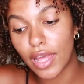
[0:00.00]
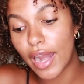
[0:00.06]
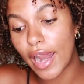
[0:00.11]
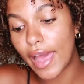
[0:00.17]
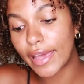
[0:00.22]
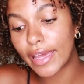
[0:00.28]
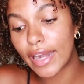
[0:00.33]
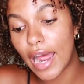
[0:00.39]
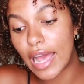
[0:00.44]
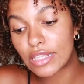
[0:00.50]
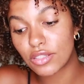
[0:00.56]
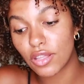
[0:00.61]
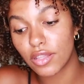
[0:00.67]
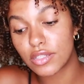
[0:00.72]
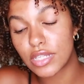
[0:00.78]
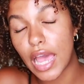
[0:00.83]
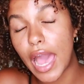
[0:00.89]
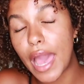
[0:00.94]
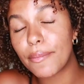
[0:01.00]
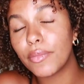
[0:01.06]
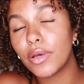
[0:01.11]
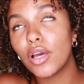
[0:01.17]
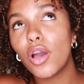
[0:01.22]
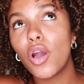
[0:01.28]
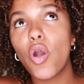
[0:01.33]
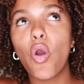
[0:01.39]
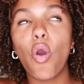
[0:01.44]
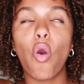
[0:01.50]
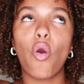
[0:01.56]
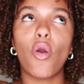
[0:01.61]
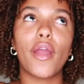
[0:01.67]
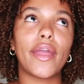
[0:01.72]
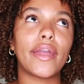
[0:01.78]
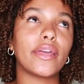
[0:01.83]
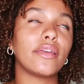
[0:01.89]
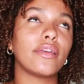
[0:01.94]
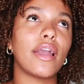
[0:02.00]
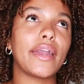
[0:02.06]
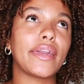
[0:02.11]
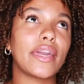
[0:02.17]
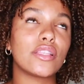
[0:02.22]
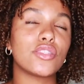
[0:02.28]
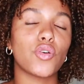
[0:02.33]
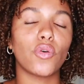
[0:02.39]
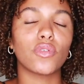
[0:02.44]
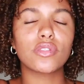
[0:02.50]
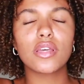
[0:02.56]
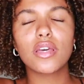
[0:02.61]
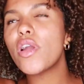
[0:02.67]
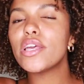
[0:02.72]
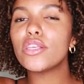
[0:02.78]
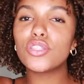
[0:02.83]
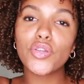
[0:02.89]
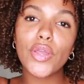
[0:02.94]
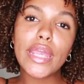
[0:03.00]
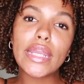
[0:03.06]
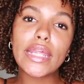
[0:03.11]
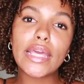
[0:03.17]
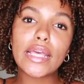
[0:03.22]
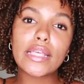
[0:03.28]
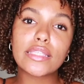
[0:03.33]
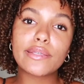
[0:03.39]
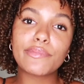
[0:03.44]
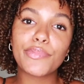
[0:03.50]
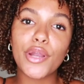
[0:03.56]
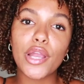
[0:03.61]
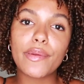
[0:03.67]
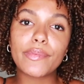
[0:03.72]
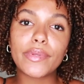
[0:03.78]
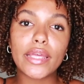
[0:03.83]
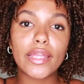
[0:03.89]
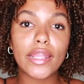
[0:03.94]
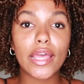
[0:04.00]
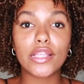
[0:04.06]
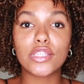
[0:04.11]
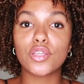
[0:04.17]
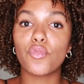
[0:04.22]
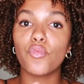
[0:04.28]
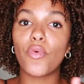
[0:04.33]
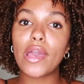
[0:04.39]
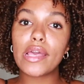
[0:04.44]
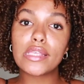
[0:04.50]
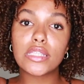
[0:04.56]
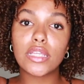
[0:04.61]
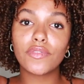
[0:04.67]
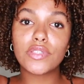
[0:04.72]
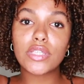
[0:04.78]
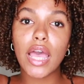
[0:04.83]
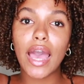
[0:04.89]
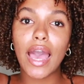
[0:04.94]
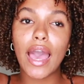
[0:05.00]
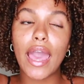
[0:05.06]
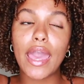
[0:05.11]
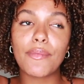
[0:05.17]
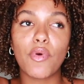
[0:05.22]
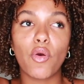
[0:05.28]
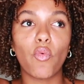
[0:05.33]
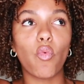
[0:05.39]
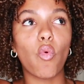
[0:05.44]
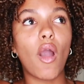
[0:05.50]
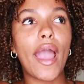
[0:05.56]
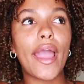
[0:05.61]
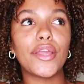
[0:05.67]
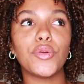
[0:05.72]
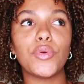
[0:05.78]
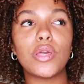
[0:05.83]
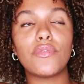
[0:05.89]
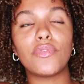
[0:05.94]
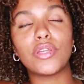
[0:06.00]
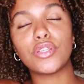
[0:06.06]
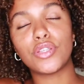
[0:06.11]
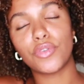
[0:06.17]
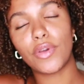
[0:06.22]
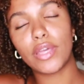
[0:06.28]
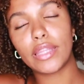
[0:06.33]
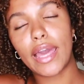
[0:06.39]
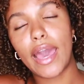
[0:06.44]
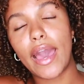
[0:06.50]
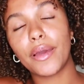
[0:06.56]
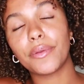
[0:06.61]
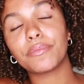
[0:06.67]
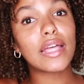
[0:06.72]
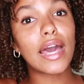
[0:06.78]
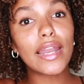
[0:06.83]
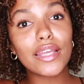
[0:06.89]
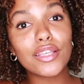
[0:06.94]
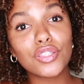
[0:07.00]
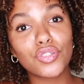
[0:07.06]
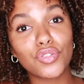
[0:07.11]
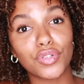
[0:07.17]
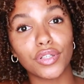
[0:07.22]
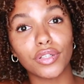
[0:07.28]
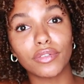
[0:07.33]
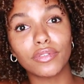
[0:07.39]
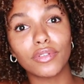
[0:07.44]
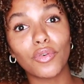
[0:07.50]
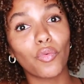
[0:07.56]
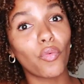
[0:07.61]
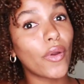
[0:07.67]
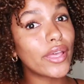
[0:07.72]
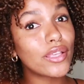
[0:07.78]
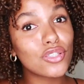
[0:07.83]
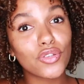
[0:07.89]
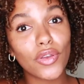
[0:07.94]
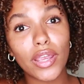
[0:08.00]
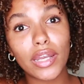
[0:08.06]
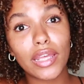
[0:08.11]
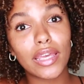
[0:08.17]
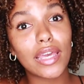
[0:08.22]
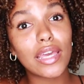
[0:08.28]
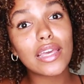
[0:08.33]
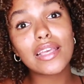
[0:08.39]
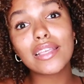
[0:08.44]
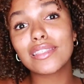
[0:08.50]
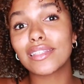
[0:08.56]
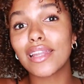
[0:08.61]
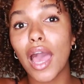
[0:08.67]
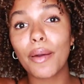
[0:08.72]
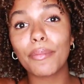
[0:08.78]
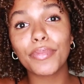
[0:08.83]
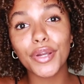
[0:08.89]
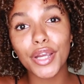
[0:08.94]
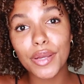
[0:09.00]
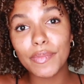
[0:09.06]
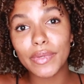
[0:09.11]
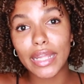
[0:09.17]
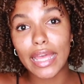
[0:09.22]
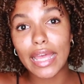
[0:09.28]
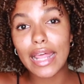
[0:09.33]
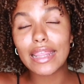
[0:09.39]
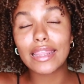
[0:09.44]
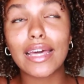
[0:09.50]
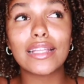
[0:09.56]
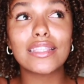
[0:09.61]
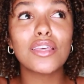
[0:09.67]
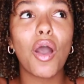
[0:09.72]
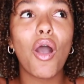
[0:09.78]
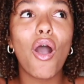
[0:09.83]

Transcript: that I get asked all the time, or I, I get told. Waist training isn't permanent. It's a waste of time. Why are you even doing that? That is true. Waist training is not permanent. That's